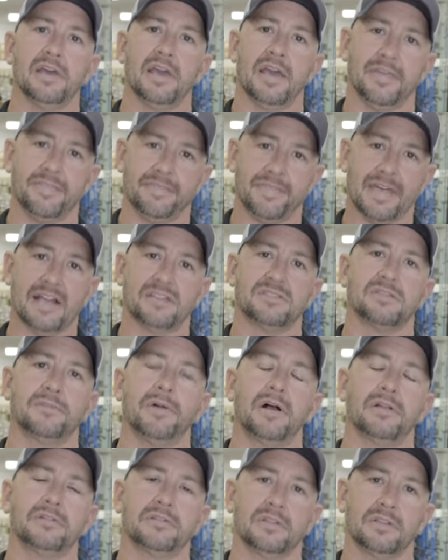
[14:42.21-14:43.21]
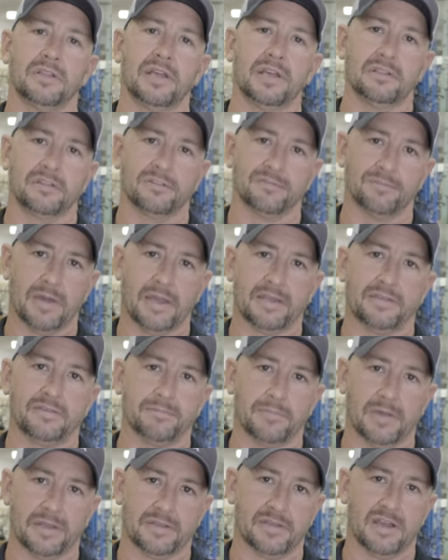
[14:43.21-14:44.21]
And that's about the length of my,
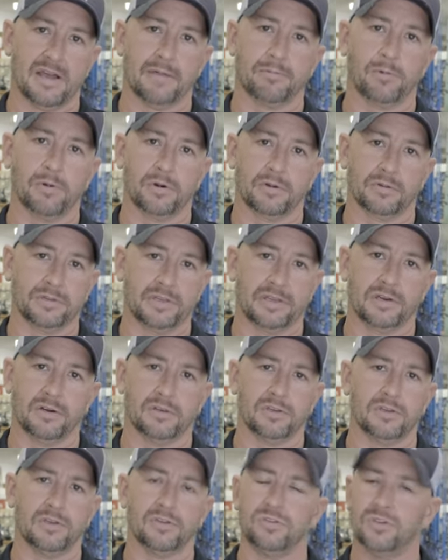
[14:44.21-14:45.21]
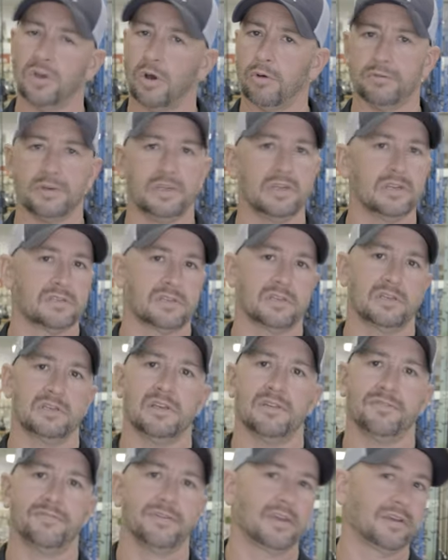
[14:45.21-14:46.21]
my topwater leader. You don't need a
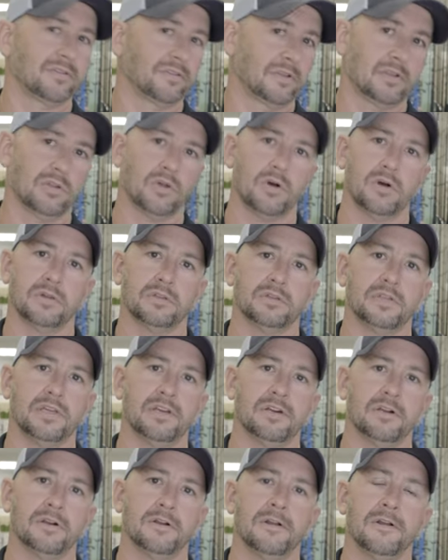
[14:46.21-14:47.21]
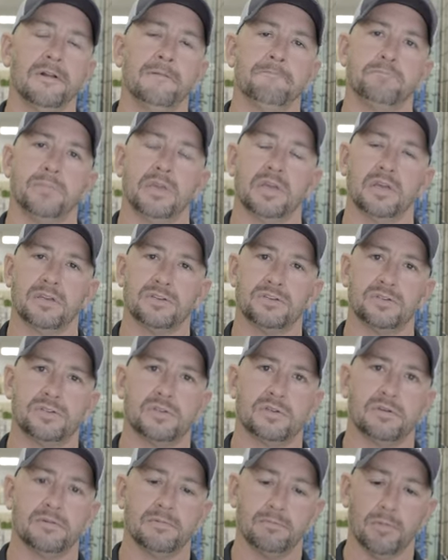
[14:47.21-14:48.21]
significantly long leader
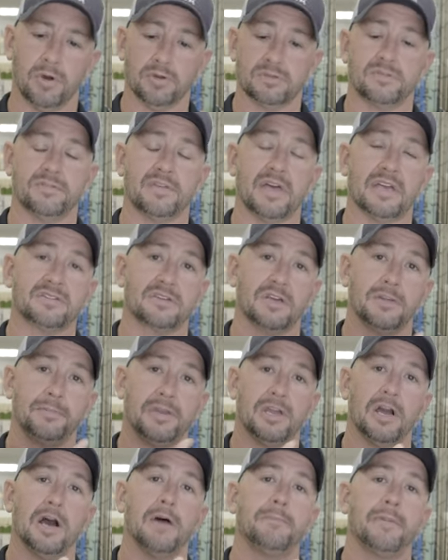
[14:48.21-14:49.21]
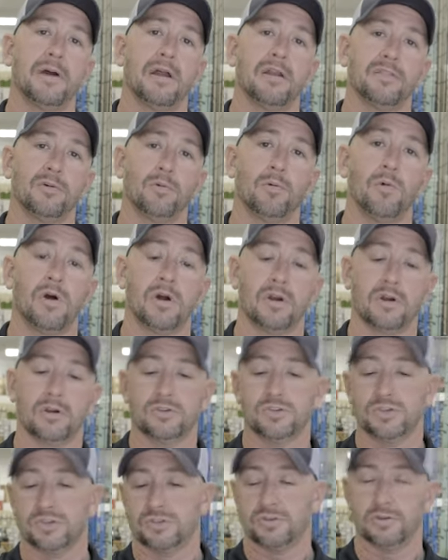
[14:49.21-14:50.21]
because most of that's going to be up out of the water,
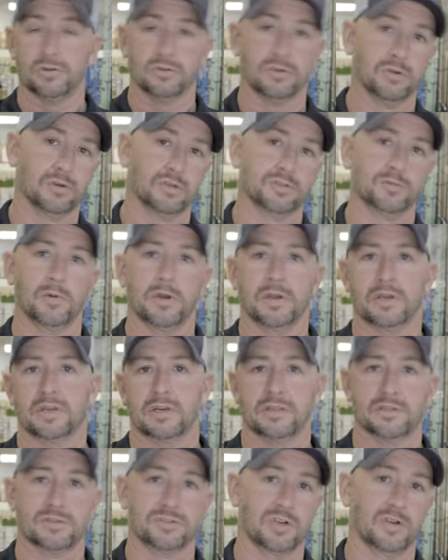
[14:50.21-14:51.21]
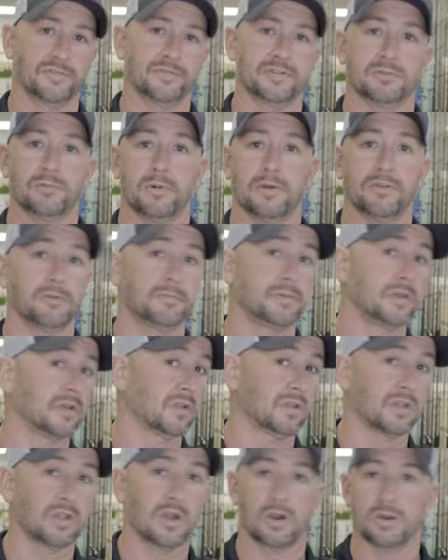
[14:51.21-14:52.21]
just your lure is working on the surface, whether it be a
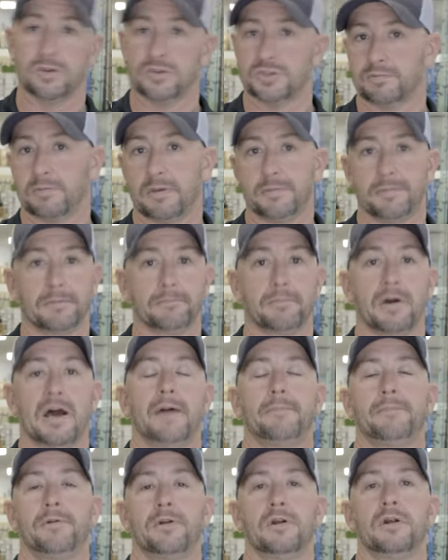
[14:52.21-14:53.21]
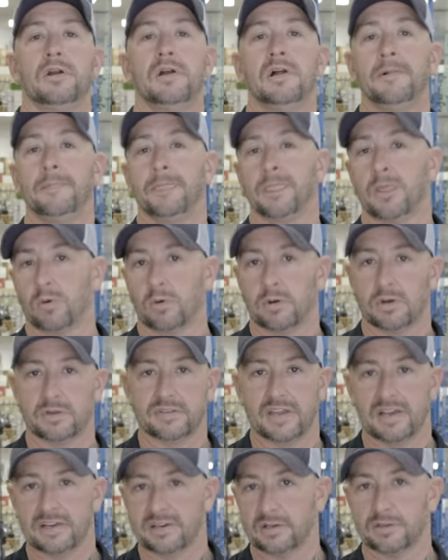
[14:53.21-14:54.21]
large sweeping popper or a
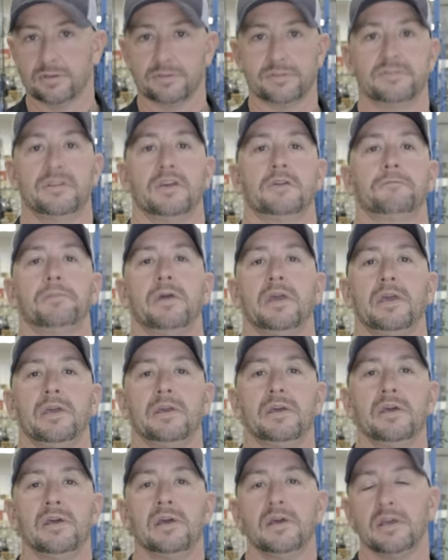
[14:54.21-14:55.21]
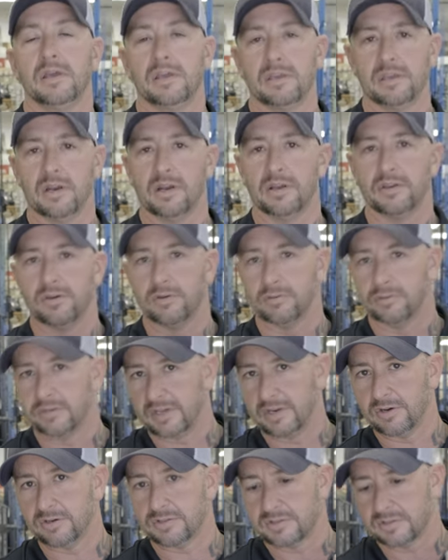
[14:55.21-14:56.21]
technical stick bait. You know, your
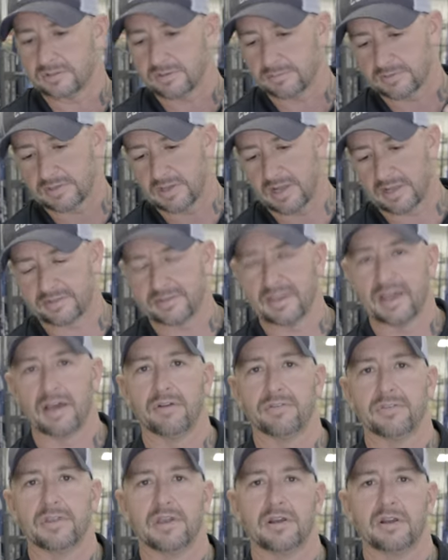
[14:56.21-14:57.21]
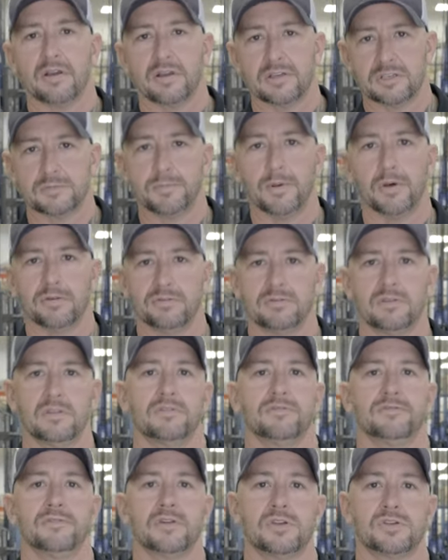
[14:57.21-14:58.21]
leader system's not down there exposed to the
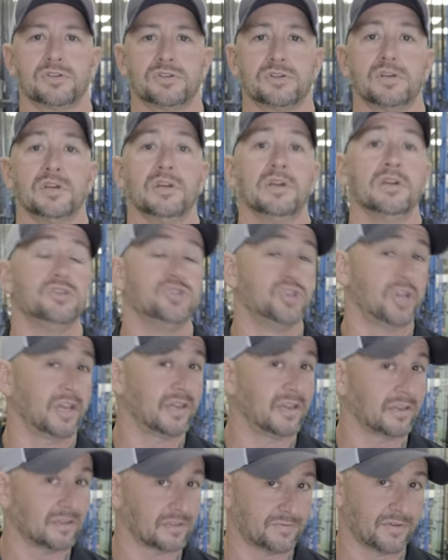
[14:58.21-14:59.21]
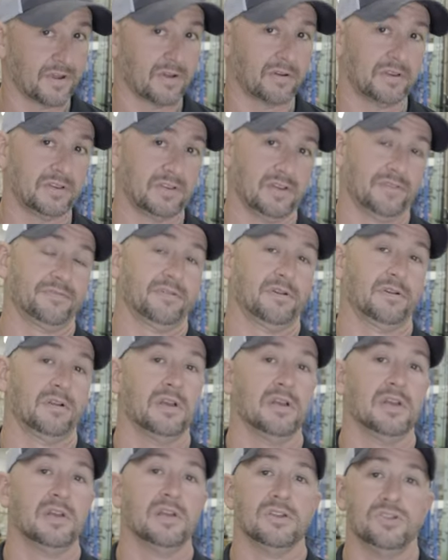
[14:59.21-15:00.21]
fish. Jigging is very different.
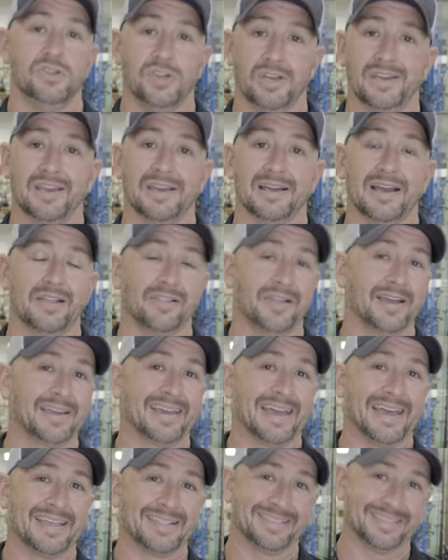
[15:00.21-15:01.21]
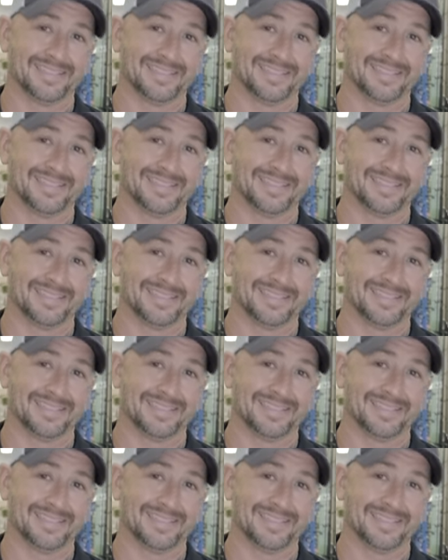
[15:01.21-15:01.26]
Jigging, I like at